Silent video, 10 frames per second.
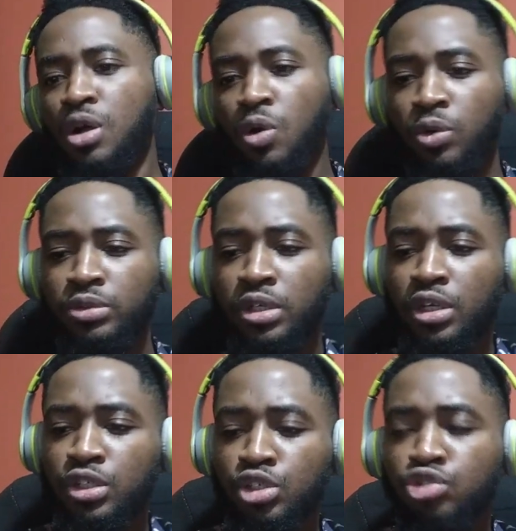on
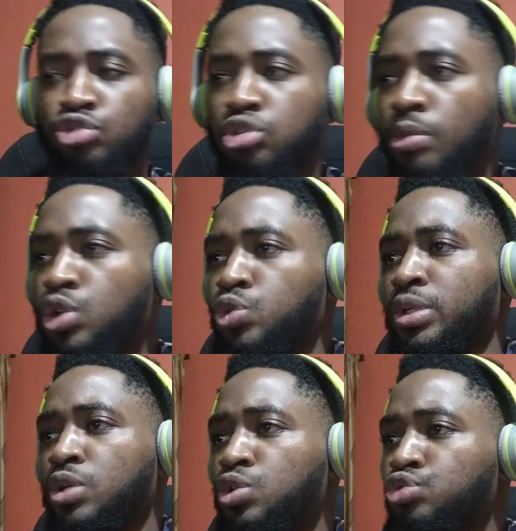the troubles
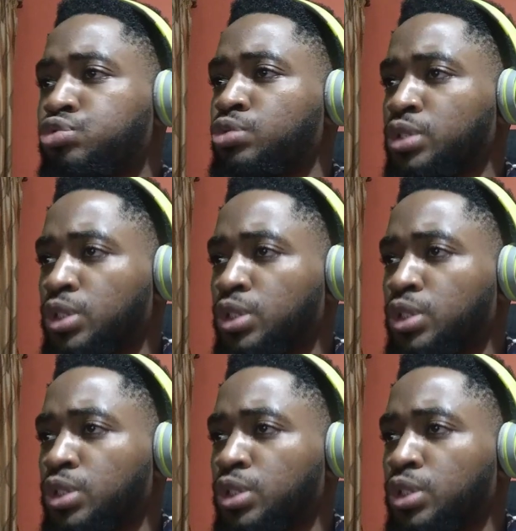we go through.